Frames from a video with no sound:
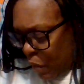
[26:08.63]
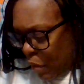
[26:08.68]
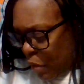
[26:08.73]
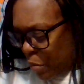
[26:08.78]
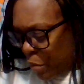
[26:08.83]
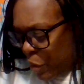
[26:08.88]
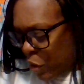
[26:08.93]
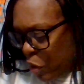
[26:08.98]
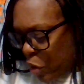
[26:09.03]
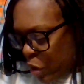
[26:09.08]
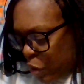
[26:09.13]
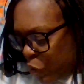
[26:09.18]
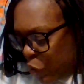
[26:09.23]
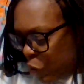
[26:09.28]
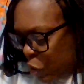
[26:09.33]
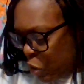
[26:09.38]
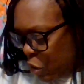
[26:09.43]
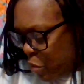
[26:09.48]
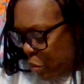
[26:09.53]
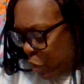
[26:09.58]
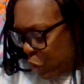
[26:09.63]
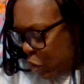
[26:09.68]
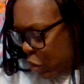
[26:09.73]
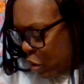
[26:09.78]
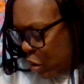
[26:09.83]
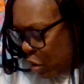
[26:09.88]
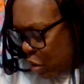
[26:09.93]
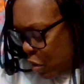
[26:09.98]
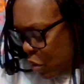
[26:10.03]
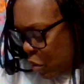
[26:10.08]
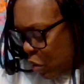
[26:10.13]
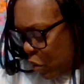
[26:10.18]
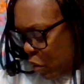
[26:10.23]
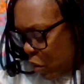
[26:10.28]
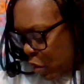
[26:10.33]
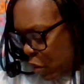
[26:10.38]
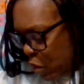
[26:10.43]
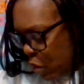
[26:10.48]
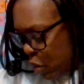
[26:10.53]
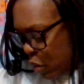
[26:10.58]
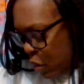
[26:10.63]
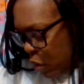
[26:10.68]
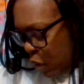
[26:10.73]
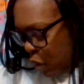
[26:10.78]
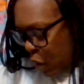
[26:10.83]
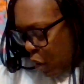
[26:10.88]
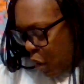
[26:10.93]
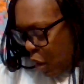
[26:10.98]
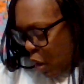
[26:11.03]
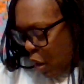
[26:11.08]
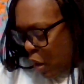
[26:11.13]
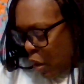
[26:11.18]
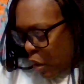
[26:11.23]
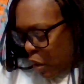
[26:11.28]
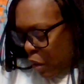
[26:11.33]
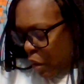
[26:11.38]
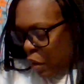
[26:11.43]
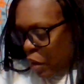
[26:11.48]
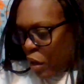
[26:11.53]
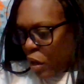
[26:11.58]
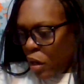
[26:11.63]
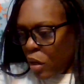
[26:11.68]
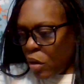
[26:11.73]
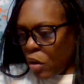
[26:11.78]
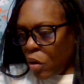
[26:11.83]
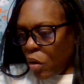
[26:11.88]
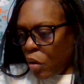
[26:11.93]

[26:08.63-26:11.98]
I'm just going to show them to you. And of